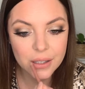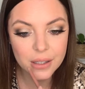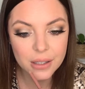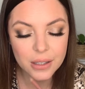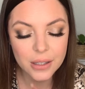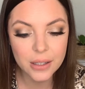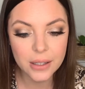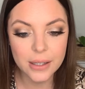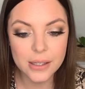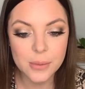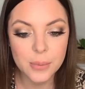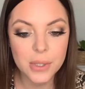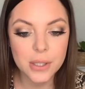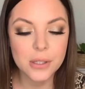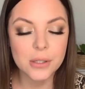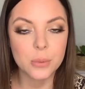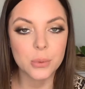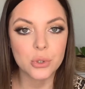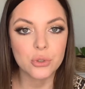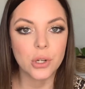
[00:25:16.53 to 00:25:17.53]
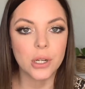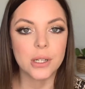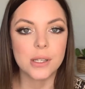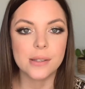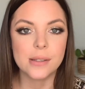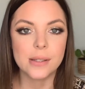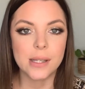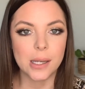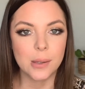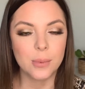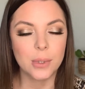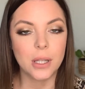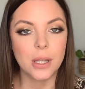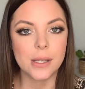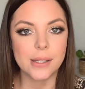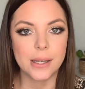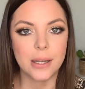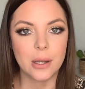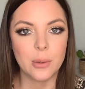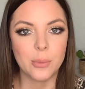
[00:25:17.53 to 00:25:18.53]
I guess because we're trying to stabilize
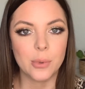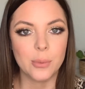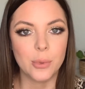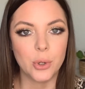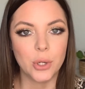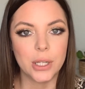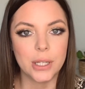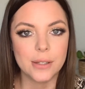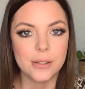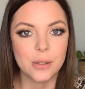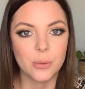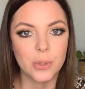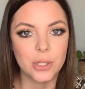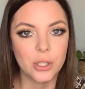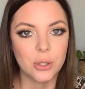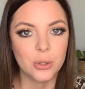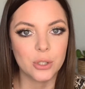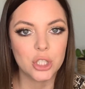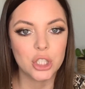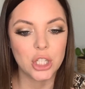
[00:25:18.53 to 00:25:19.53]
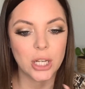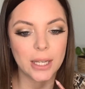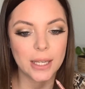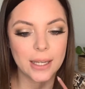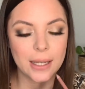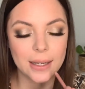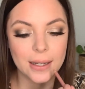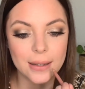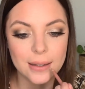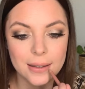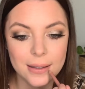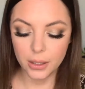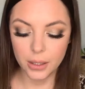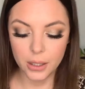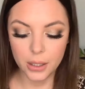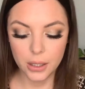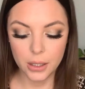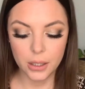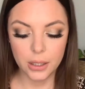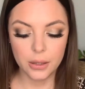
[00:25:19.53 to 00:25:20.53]
our upper body so we're not shaking.
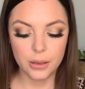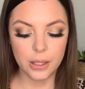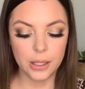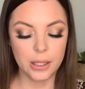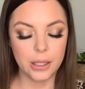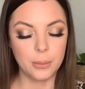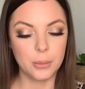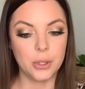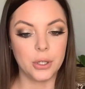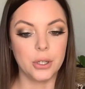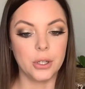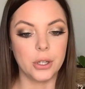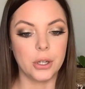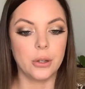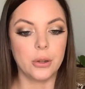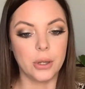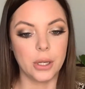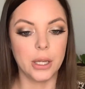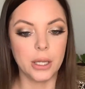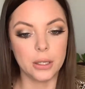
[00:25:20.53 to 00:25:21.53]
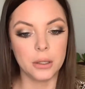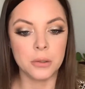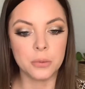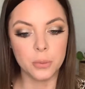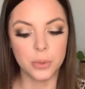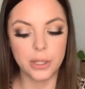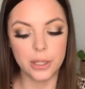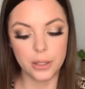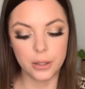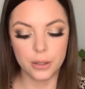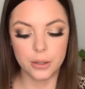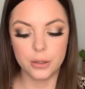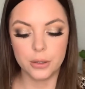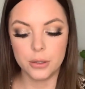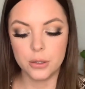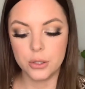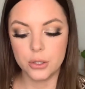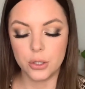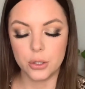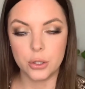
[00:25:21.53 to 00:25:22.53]
Then I'm going to go in with
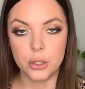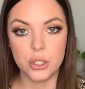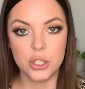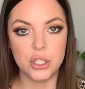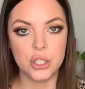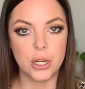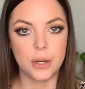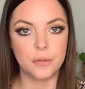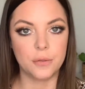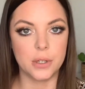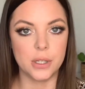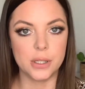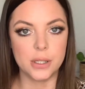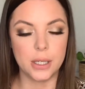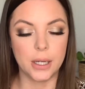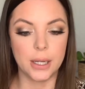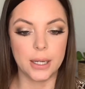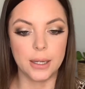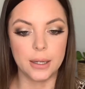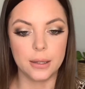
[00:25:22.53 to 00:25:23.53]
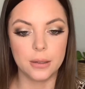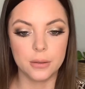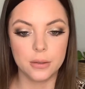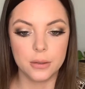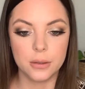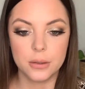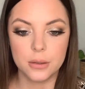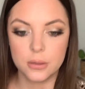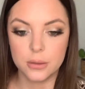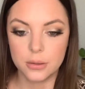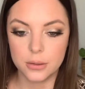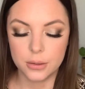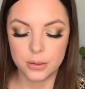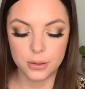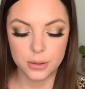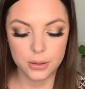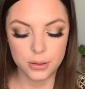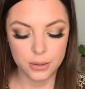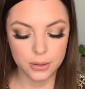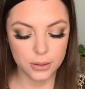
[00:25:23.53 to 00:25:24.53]
2 Jeffree Star
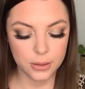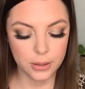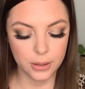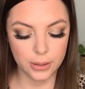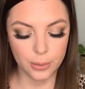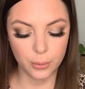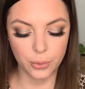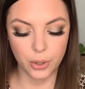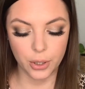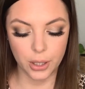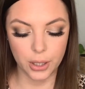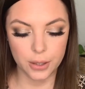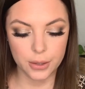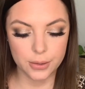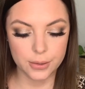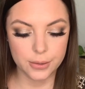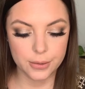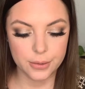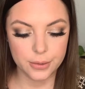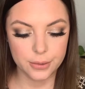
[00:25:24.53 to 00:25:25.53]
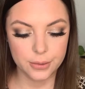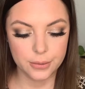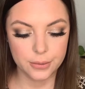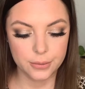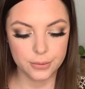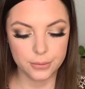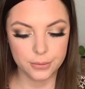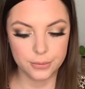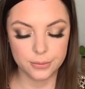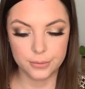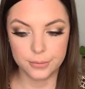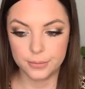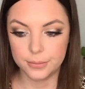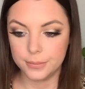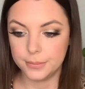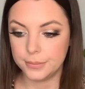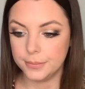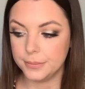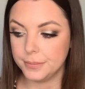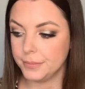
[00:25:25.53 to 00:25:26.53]
lip products.
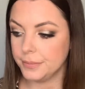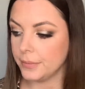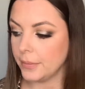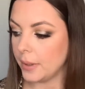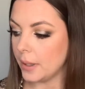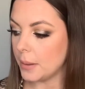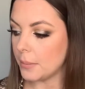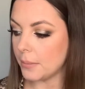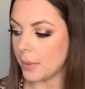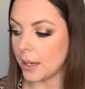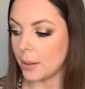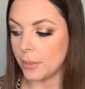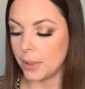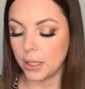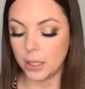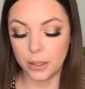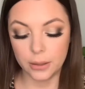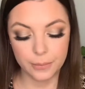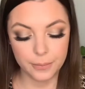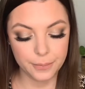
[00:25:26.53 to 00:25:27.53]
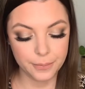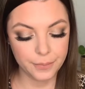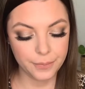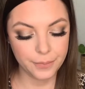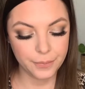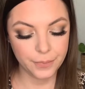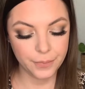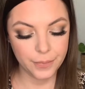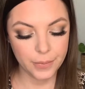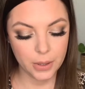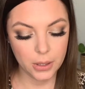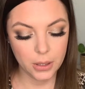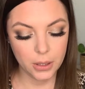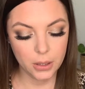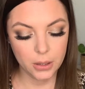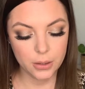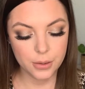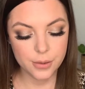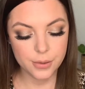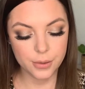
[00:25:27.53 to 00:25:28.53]
Maybe.
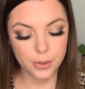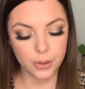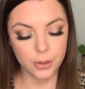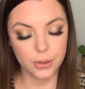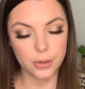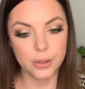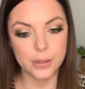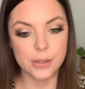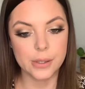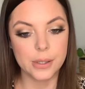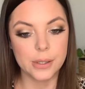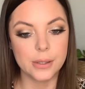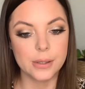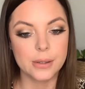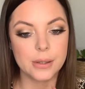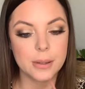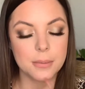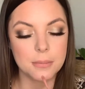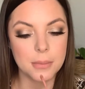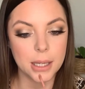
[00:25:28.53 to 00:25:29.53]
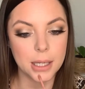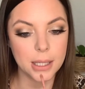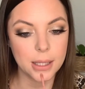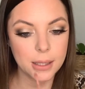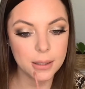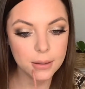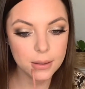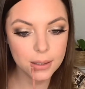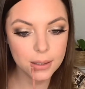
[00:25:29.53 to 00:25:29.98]
So this is Mannequin.